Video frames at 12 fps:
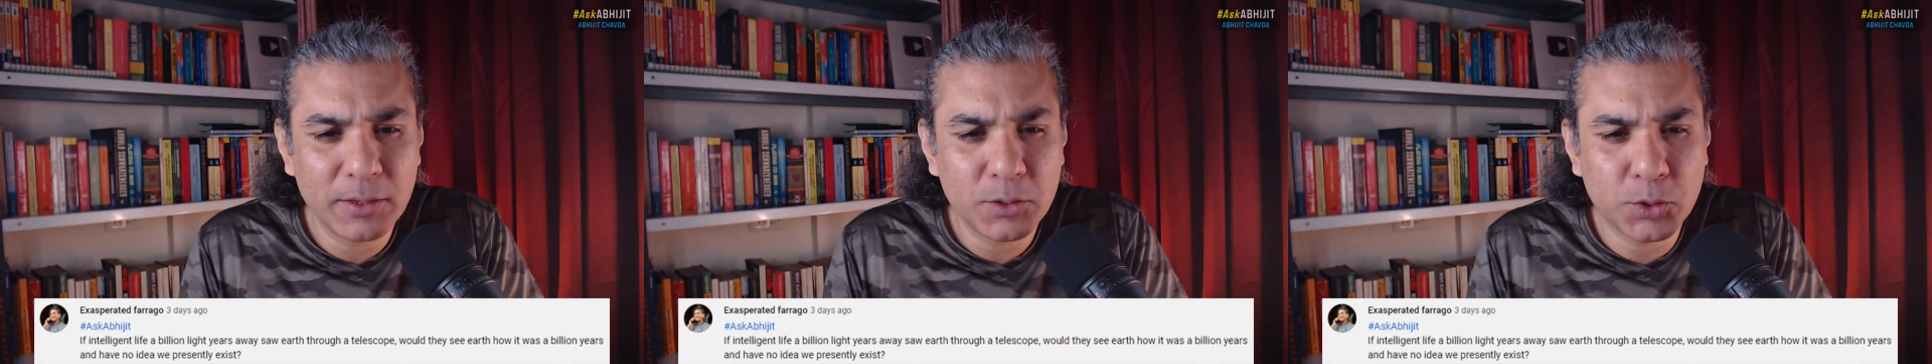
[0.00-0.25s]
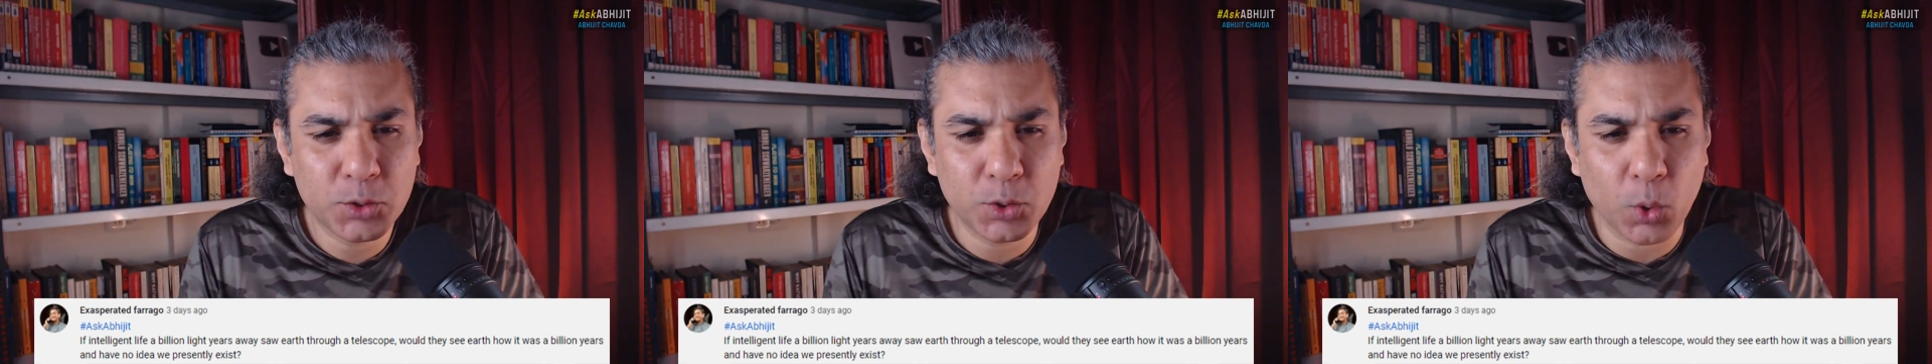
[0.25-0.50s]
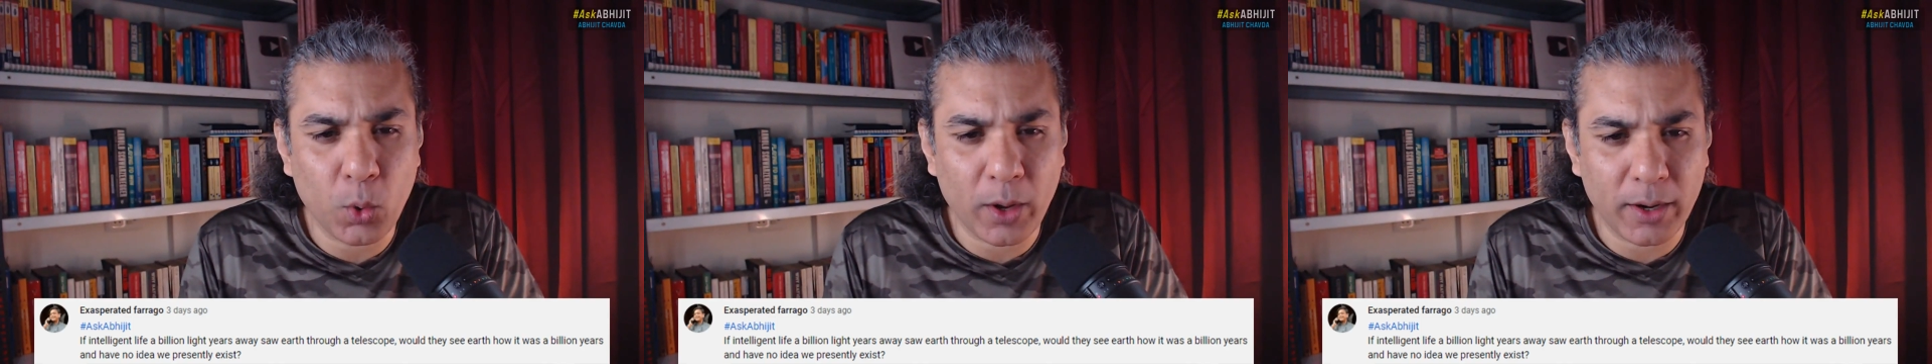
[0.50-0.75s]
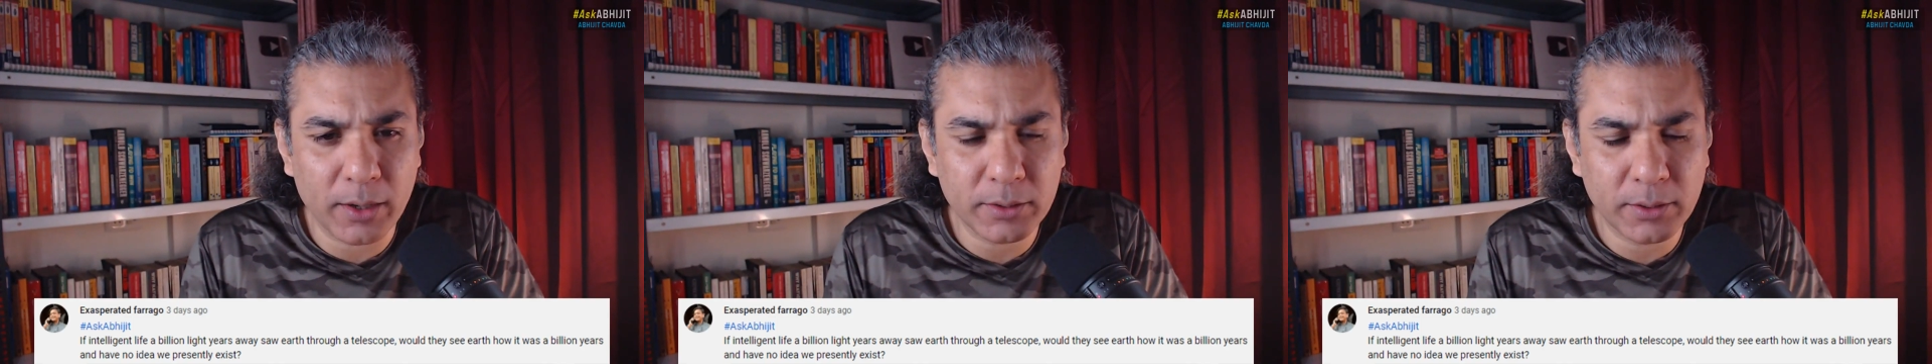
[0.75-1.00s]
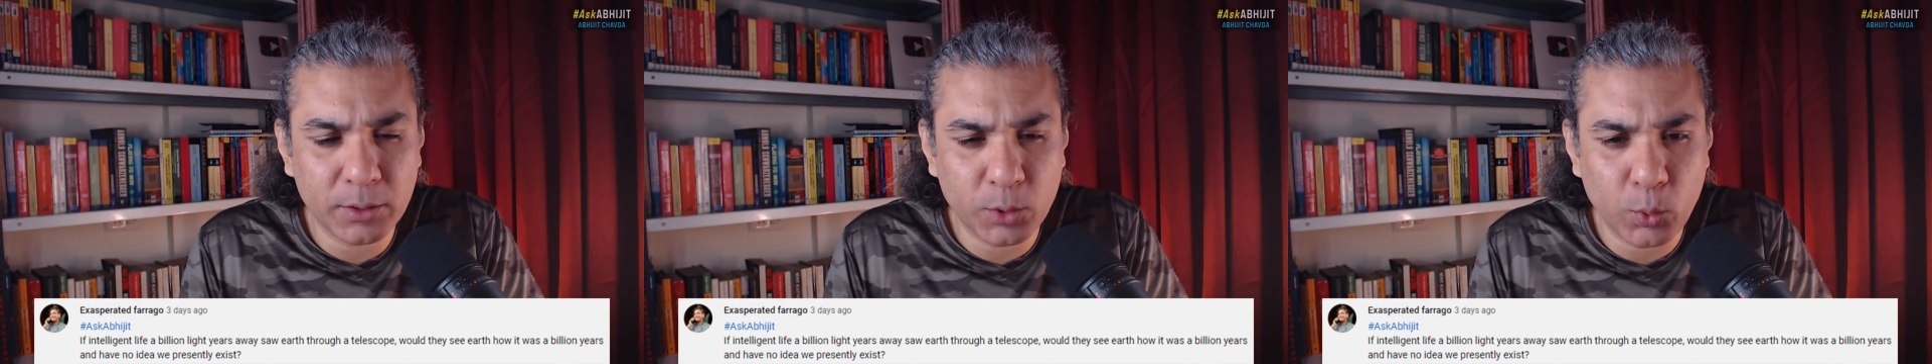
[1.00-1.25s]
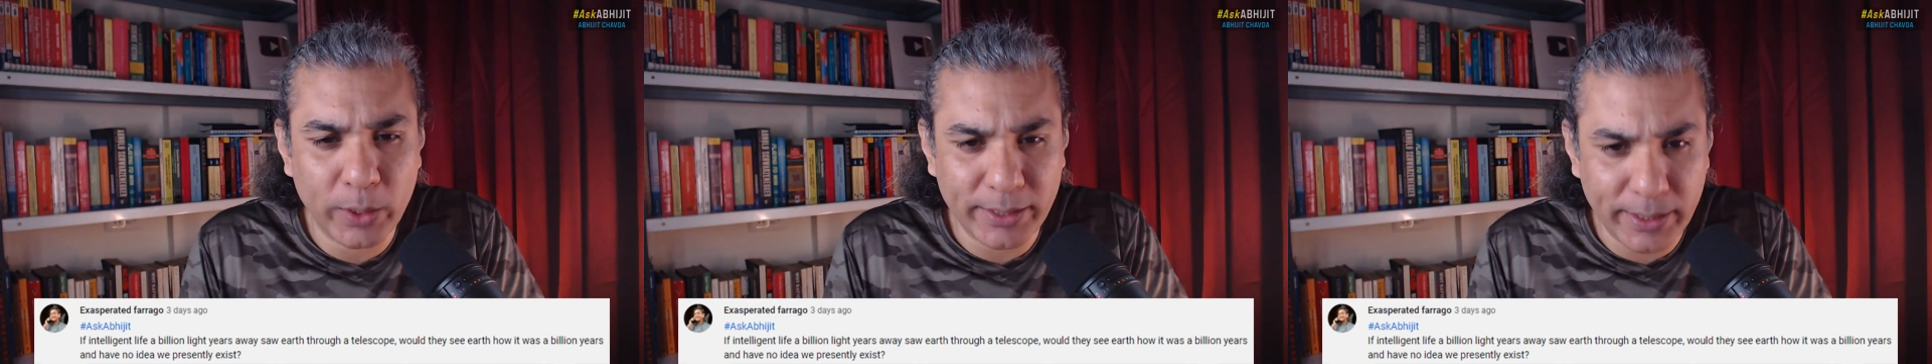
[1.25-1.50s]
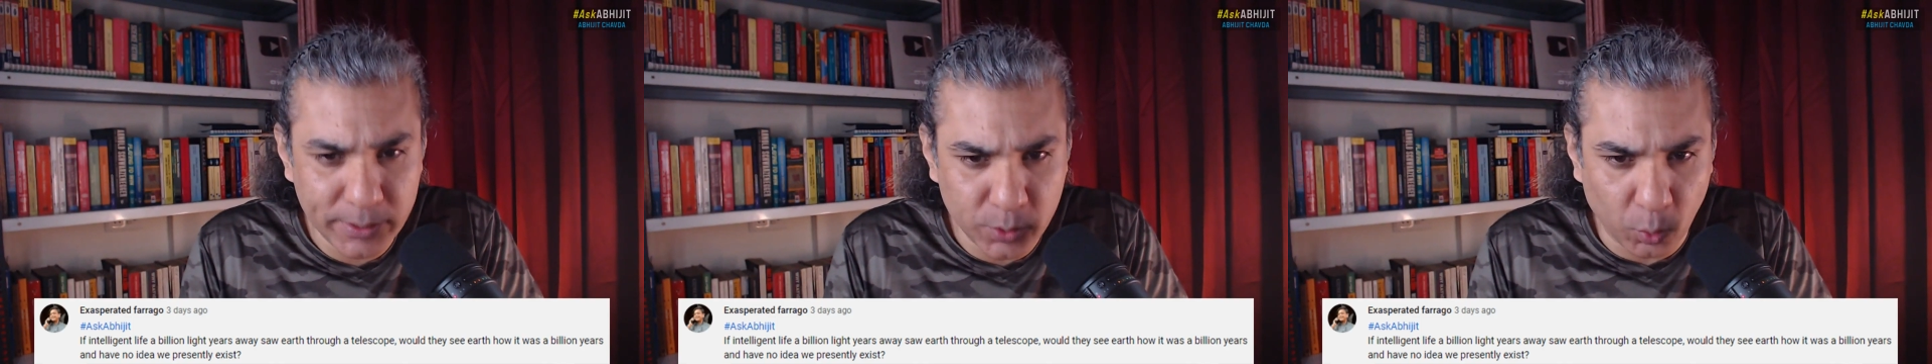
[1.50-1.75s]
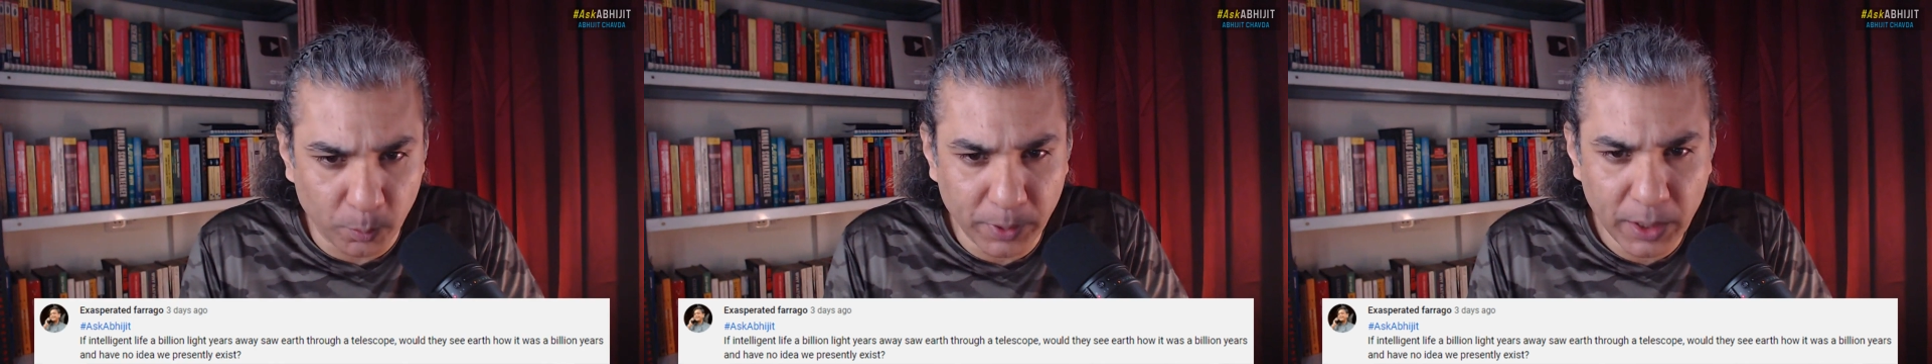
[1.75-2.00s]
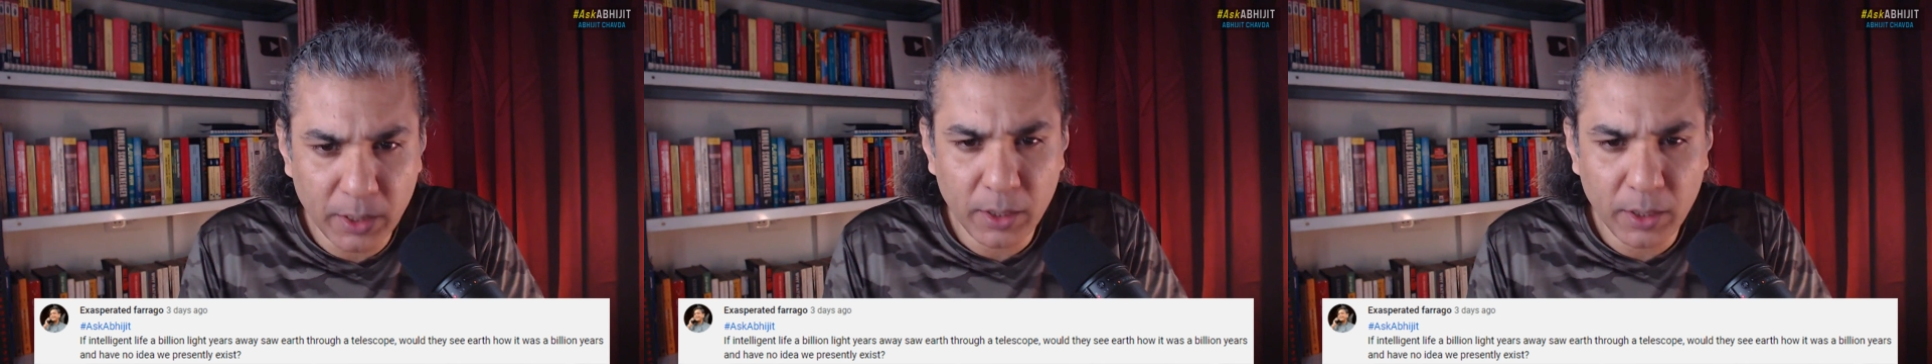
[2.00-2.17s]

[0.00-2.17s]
saw Earth through a telescope,